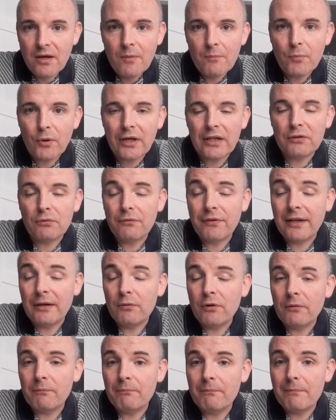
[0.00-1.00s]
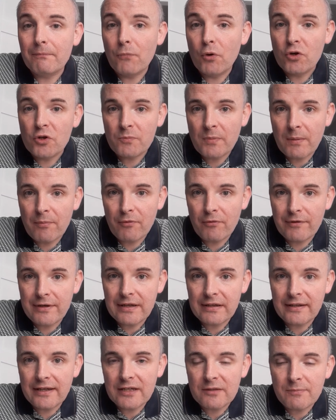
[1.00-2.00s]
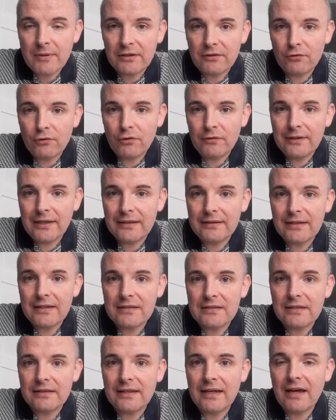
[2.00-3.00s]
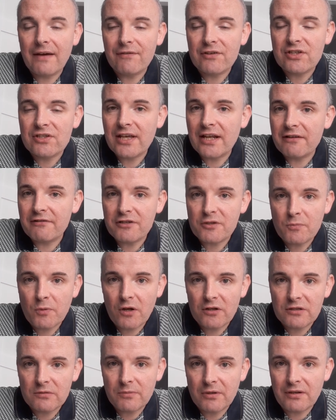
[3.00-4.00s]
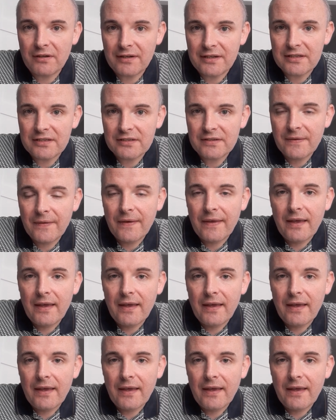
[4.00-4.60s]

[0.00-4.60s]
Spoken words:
But I don't think what most people realise by doing that is that they have a set of responsibilities.